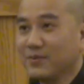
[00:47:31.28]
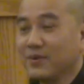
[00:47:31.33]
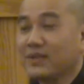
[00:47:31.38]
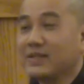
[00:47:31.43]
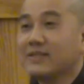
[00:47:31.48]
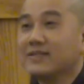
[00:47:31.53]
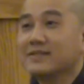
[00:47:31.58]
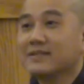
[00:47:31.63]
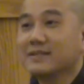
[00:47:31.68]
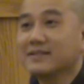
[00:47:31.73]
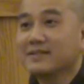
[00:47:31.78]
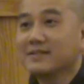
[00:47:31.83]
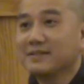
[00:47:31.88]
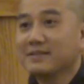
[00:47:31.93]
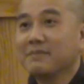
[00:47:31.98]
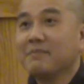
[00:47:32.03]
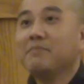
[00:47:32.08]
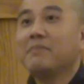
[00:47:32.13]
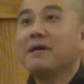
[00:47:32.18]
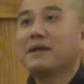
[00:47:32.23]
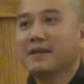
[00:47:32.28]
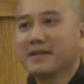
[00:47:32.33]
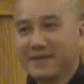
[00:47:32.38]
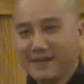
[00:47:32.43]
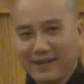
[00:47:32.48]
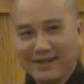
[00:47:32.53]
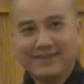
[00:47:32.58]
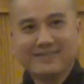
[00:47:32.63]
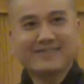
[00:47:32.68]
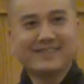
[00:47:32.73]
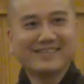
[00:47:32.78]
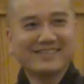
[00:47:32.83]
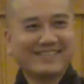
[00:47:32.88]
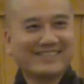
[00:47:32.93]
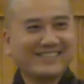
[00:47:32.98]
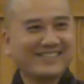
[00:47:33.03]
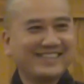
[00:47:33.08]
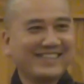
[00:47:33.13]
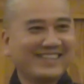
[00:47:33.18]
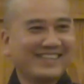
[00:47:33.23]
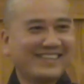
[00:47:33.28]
What is this? Meditation.